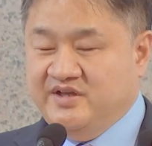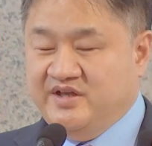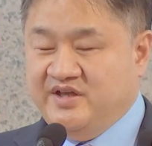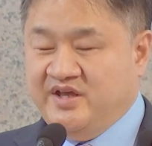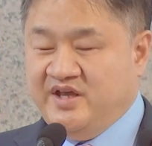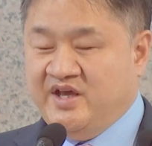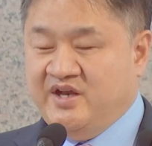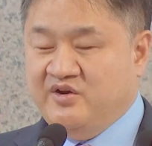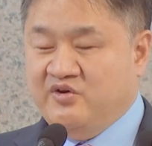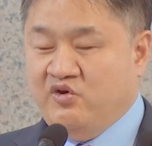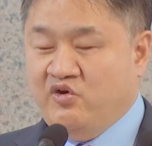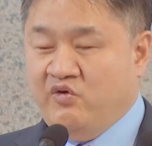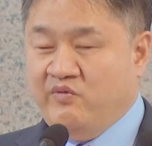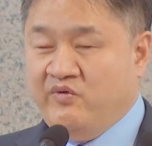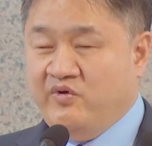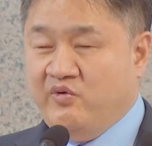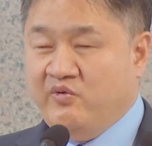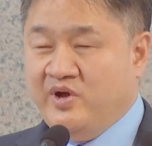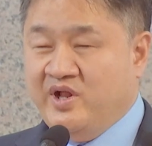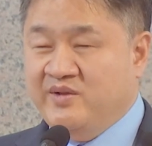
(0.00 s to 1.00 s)
An
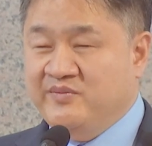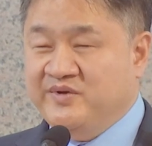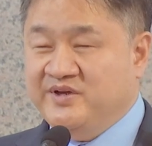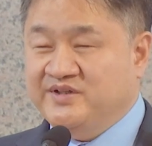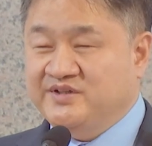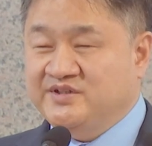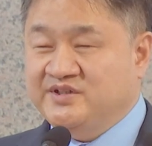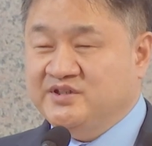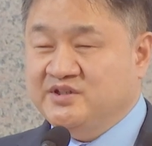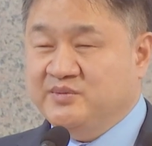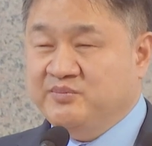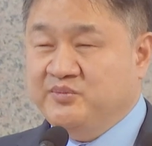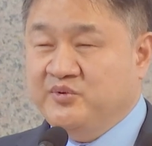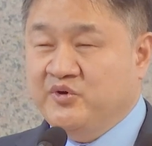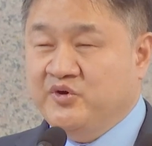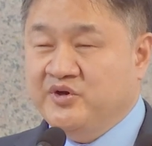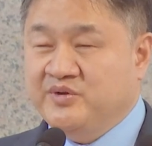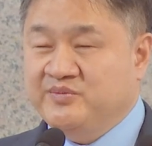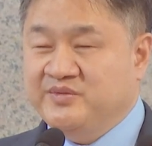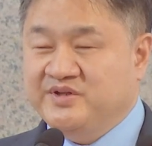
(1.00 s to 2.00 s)
overwhelming
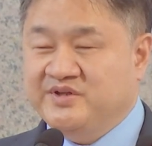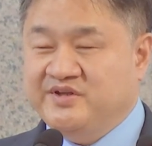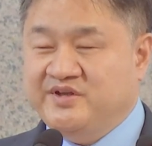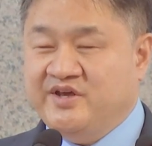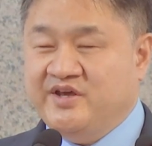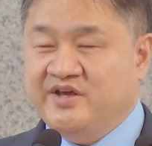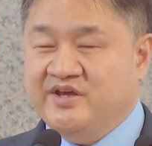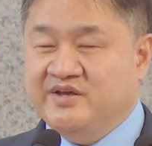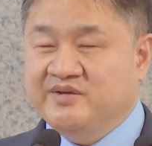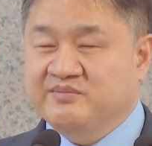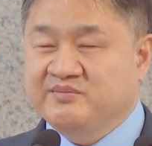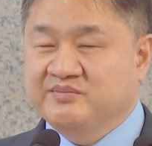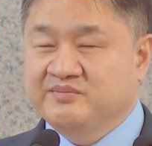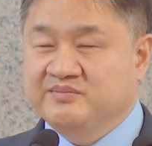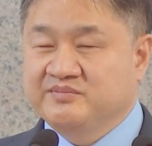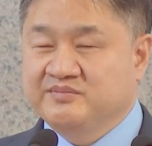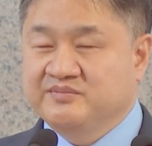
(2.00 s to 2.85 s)
disappointment came.